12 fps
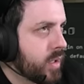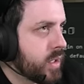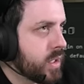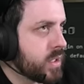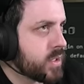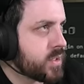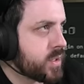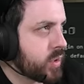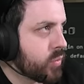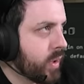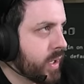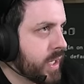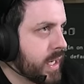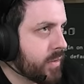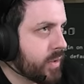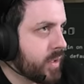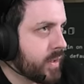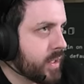is the gray
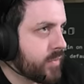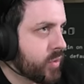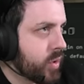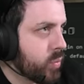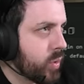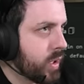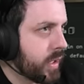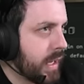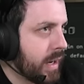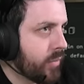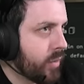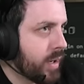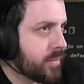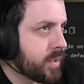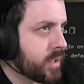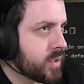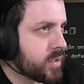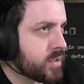area that you've got to work out, right?
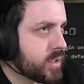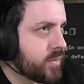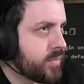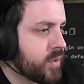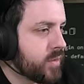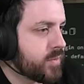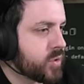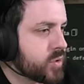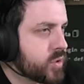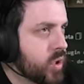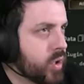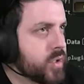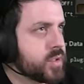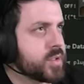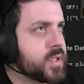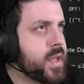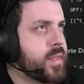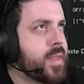Because if you've just got it
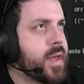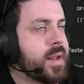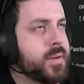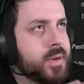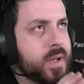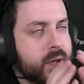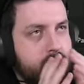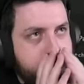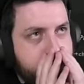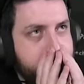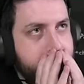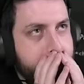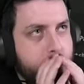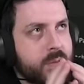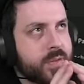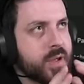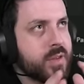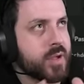set that, um,
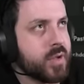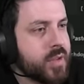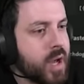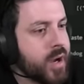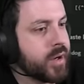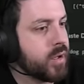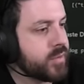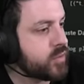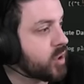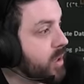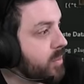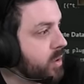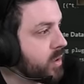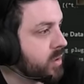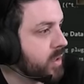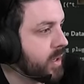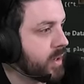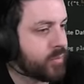think of the lift timer
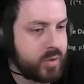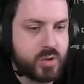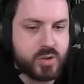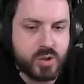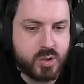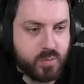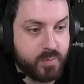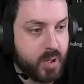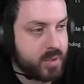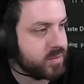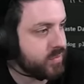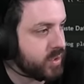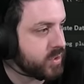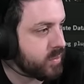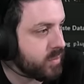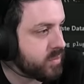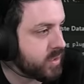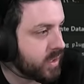that everyone used to use with Pert's voice,
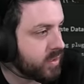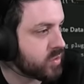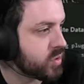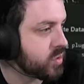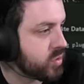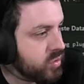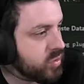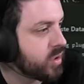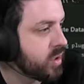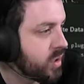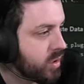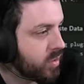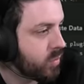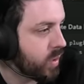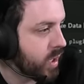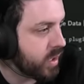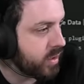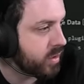where it was like two,
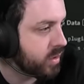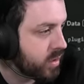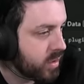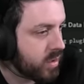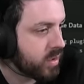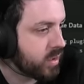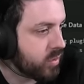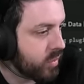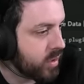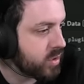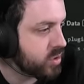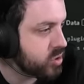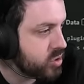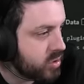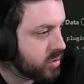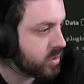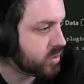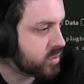one,
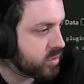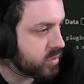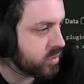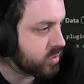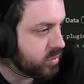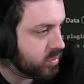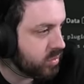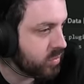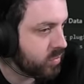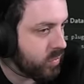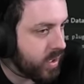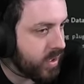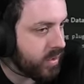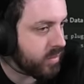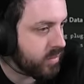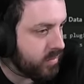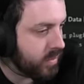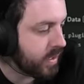cringe, two,
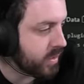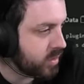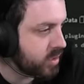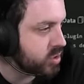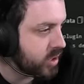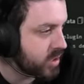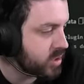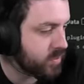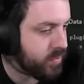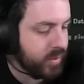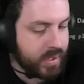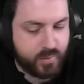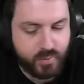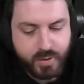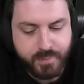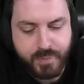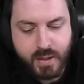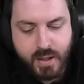one, and then you change your prayer,
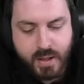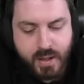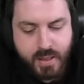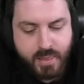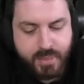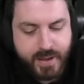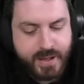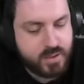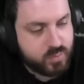right? That